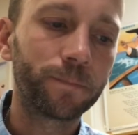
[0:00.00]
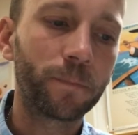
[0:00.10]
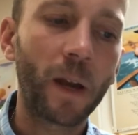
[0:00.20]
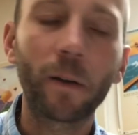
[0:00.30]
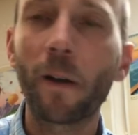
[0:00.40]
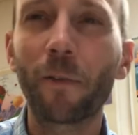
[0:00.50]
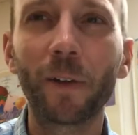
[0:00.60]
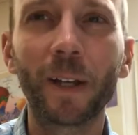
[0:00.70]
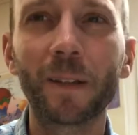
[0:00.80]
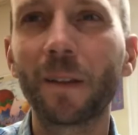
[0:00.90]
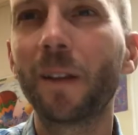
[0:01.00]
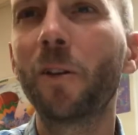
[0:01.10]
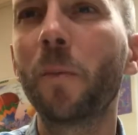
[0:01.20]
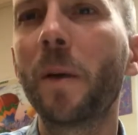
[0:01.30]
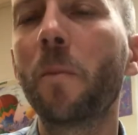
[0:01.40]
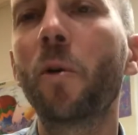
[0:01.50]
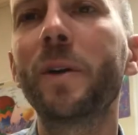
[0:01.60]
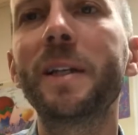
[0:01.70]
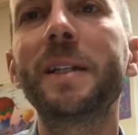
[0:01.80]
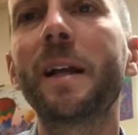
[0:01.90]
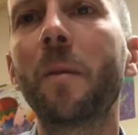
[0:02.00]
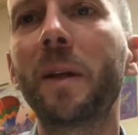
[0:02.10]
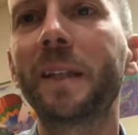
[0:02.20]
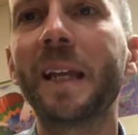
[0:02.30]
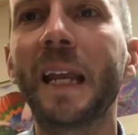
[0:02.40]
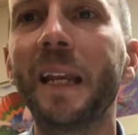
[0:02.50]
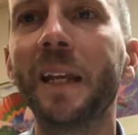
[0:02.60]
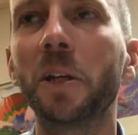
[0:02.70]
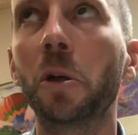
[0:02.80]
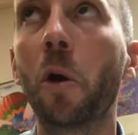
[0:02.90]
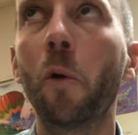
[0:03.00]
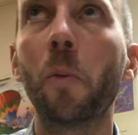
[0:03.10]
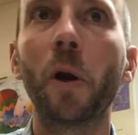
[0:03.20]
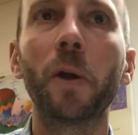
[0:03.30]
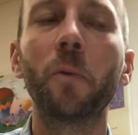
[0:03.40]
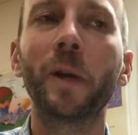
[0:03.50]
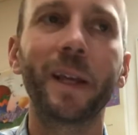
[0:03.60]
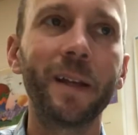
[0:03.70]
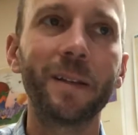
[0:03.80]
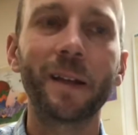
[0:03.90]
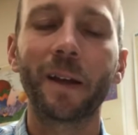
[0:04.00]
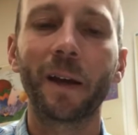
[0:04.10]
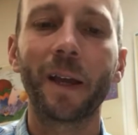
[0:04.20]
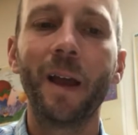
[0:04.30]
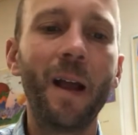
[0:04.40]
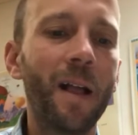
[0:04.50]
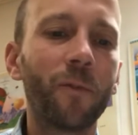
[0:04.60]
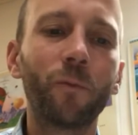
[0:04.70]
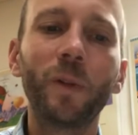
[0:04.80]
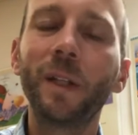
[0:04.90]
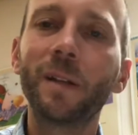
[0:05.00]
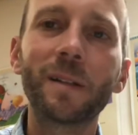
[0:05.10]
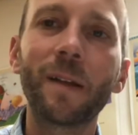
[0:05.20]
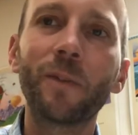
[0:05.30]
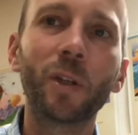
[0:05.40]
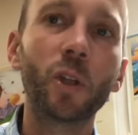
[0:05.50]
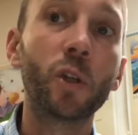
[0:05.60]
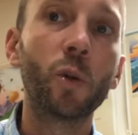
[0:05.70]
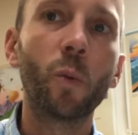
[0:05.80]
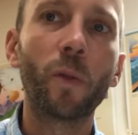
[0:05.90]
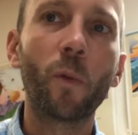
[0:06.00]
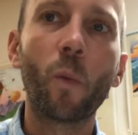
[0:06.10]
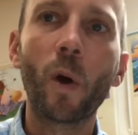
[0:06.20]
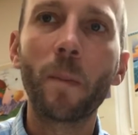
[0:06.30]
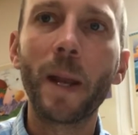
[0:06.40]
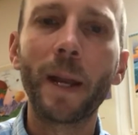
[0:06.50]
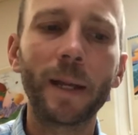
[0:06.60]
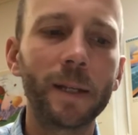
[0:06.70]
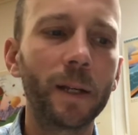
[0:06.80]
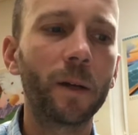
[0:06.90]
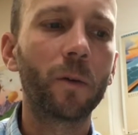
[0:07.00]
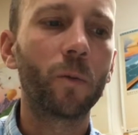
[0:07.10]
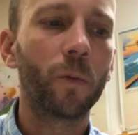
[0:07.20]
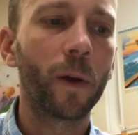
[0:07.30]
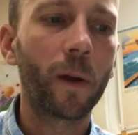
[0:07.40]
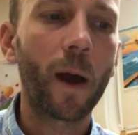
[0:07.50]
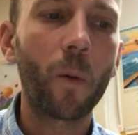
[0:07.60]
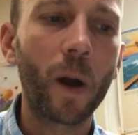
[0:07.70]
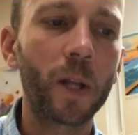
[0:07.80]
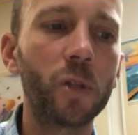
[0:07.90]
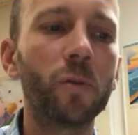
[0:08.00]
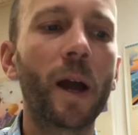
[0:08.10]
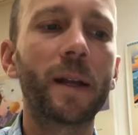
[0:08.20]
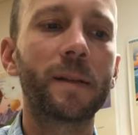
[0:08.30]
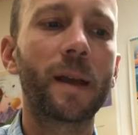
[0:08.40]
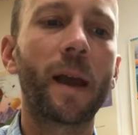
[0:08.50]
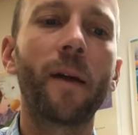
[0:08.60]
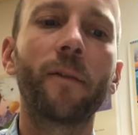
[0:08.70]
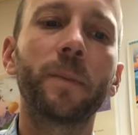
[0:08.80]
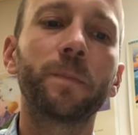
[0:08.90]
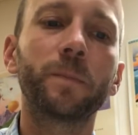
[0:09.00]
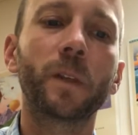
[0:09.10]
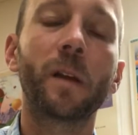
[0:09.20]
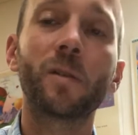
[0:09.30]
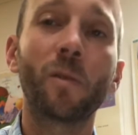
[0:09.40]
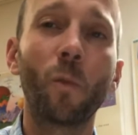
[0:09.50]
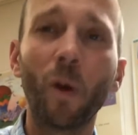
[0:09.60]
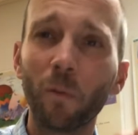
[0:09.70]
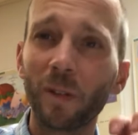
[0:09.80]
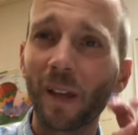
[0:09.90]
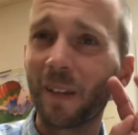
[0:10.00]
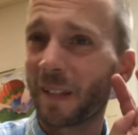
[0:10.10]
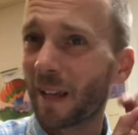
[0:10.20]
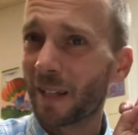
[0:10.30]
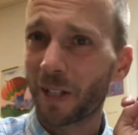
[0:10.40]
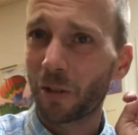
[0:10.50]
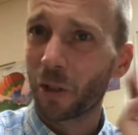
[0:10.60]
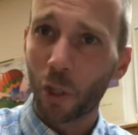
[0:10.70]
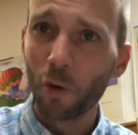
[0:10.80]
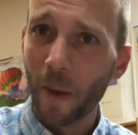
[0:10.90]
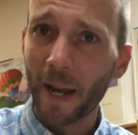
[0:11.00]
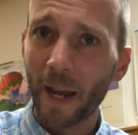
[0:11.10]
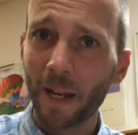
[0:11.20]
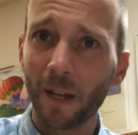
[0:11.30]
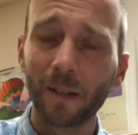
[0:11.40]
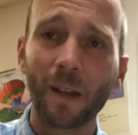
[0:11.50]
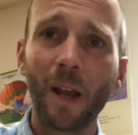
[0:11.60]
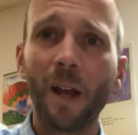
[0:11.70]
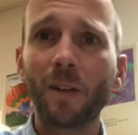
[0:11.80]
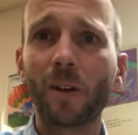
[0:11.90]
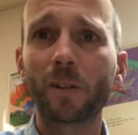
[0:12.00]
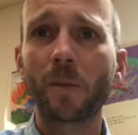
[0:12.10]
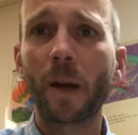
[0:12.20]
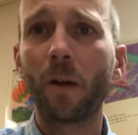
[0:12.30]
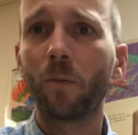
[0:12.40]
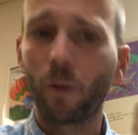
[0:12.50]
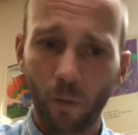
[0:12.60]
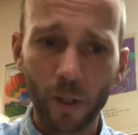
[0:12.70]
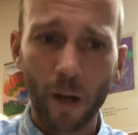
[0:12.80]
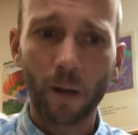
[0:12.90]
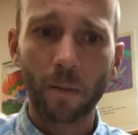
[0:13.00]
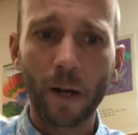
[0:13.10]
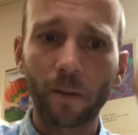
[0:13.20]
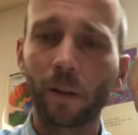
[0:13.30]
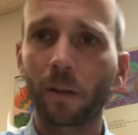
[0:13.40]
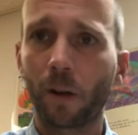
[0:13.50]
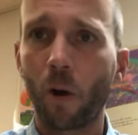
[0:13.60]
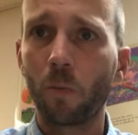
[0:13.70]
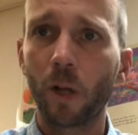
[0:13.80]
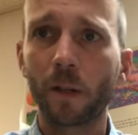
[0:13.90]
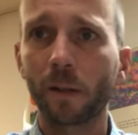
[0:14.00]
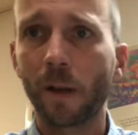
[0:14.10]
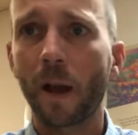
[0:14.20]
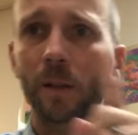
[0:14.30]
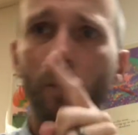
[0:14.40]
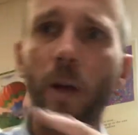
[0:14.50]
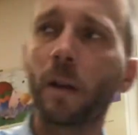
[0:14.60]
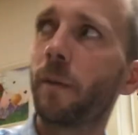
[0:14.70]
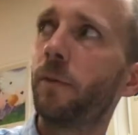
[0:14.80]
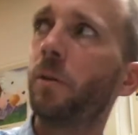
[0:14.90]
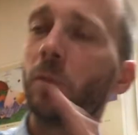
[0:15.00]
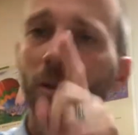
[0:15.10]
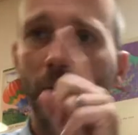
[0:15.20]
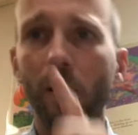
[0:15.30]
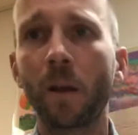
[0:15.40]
Paragraph 3 gets a little bit more in detail about the Indian cobra and what it eats at night. It really doesn't have anything to do with the one main idea that I wanted you guys to have. Okay, so one would say this has actually two main ideas. Talks about what we're talking about, that the cobra does not sway to the flute music.